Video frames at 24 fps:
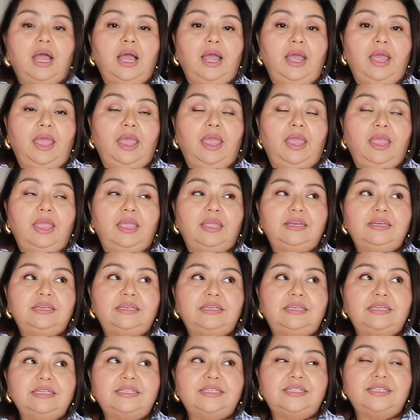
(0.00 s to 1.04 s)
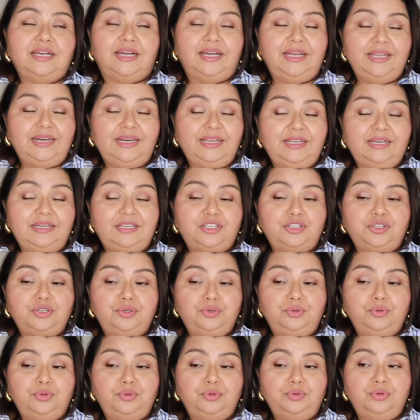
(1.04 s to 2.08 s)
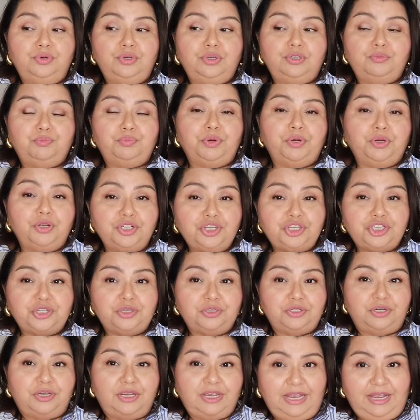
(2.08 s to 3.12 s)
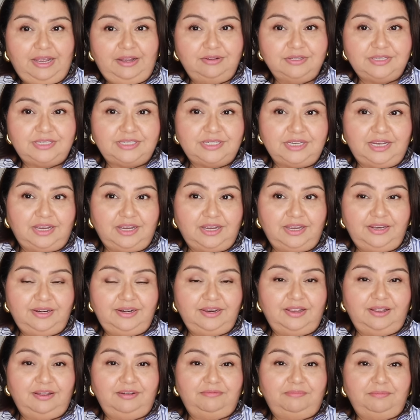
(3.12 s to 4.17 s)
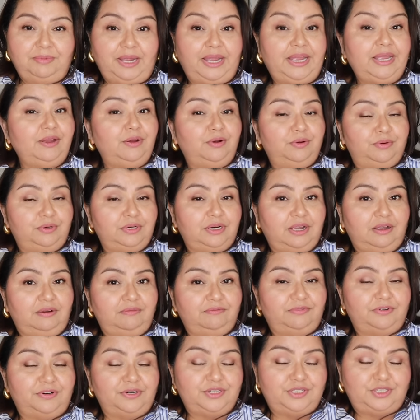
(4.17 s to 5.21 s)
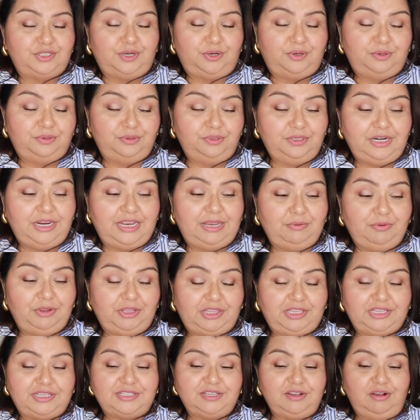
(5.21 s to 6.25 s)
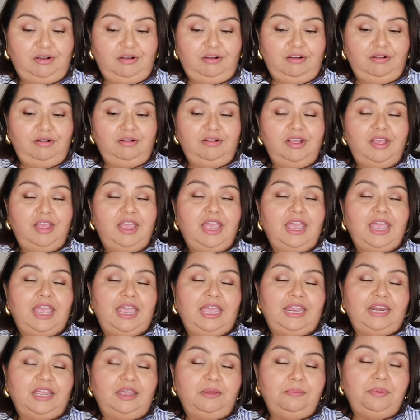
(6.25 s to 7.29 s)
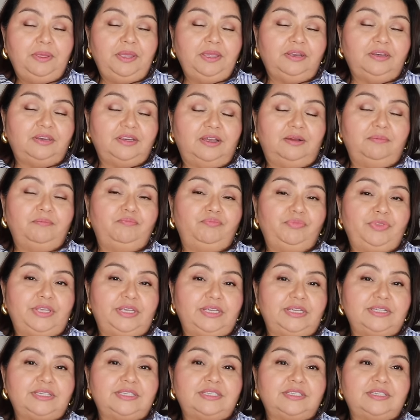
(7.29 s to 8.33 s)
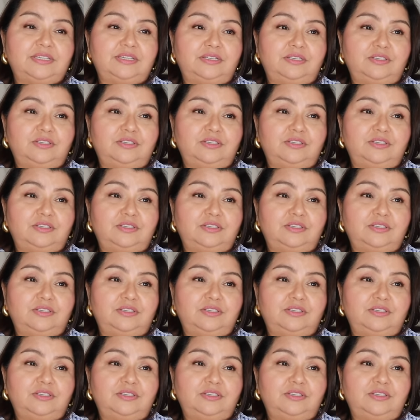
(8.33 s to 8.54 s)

I decided to push outside of my own comfort zone with this haul, and I picked up this